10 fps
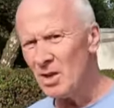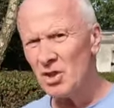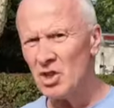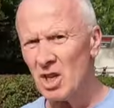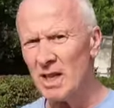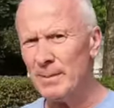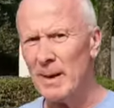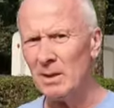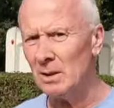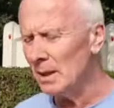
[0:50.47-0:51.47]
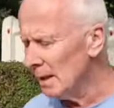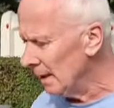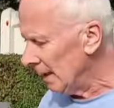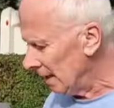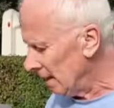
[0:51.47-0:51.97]
Just clean them out.
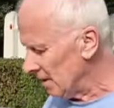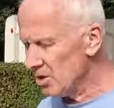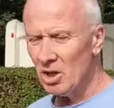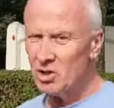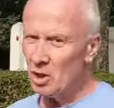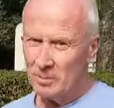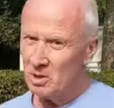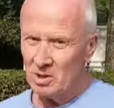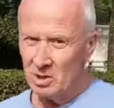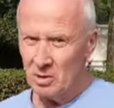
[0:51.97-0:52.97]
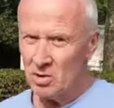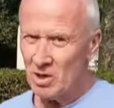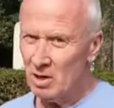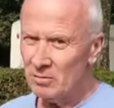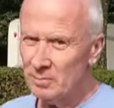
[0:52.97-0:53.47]
It's not a job you can do
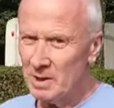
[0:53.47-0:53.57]
yourself